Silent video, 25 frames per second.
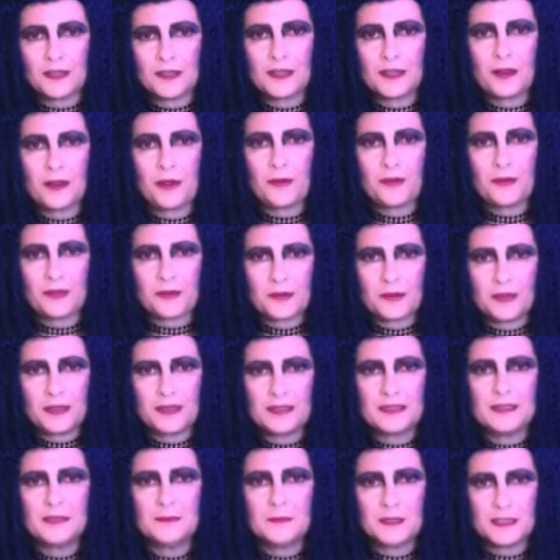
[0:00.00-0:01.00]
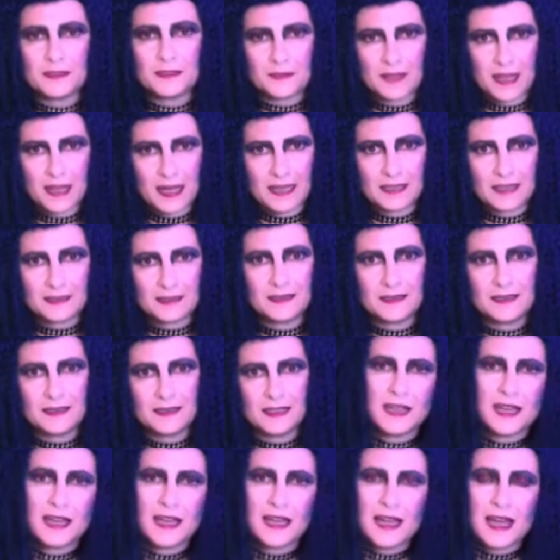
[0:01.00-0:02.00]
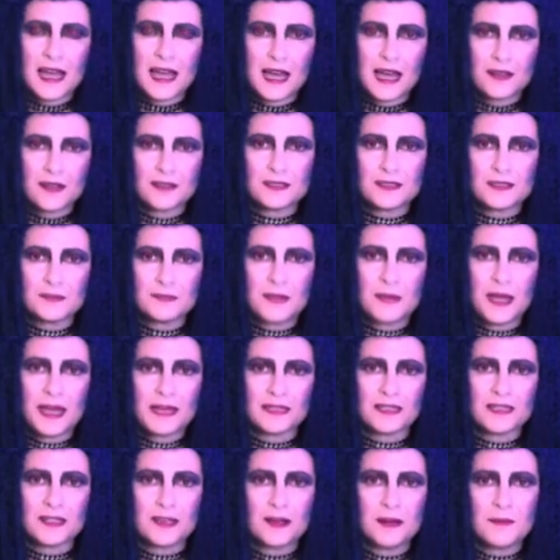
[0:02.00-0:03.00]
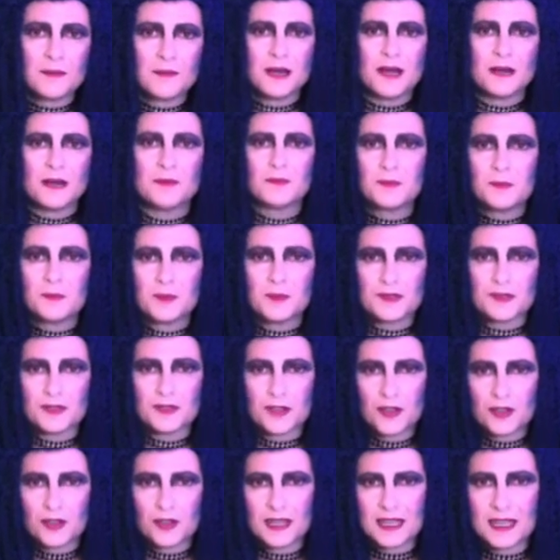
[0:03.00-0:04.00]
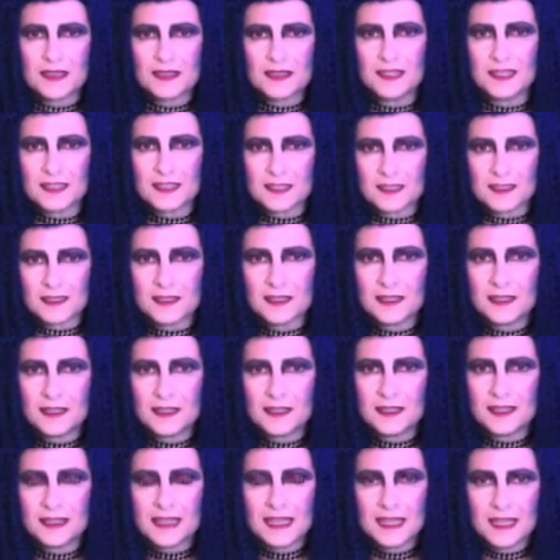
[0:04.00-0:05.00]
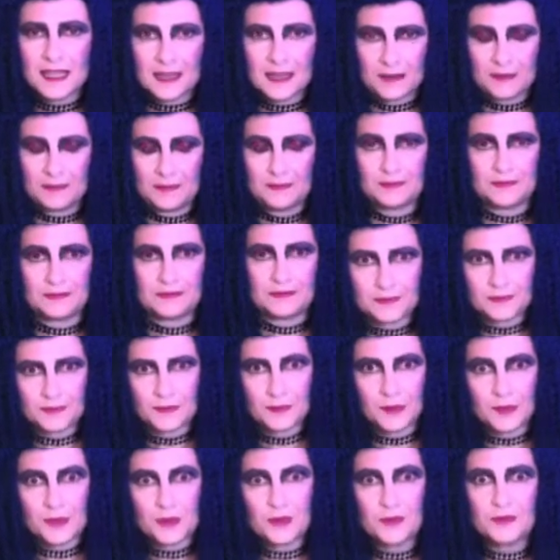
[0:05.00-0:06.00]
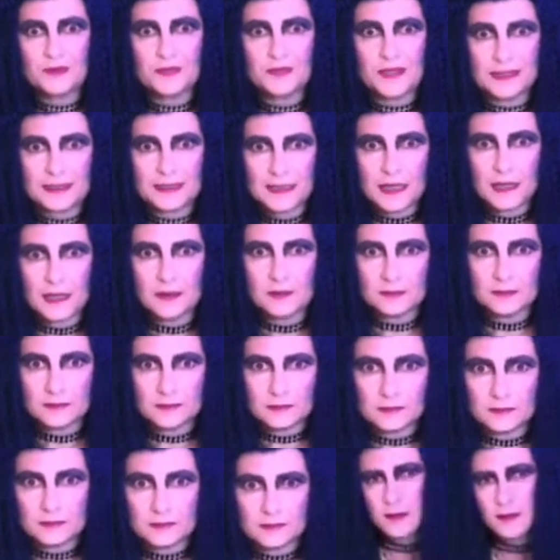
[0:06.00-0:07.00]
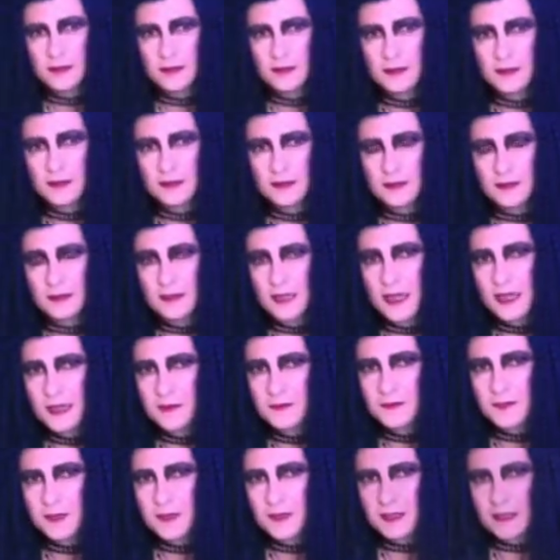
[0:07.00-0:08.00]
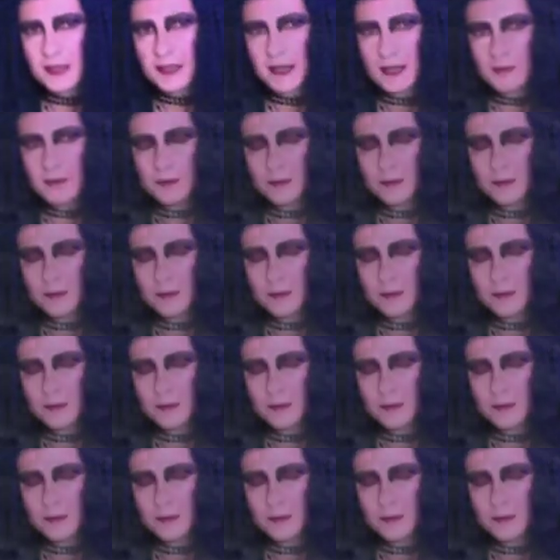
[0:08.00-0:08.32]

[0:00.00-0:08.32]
gonna go through a little bit of that. How does a band come up with a song like this? We'll soon find out. The lineup for this